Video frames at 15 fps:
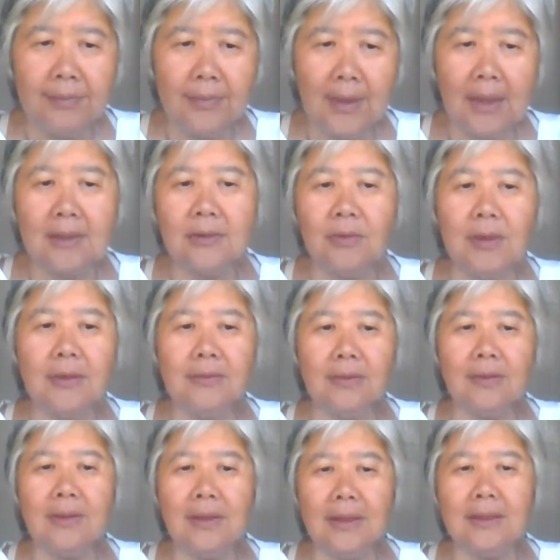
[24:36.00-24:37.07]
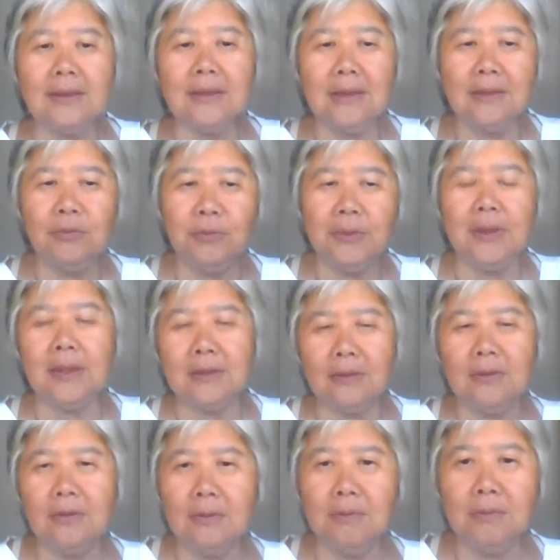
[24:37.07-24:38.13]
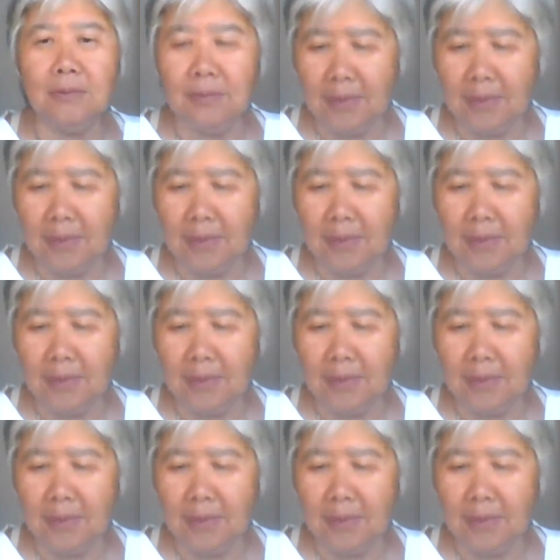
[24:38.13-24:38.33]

that's one of the things is we assume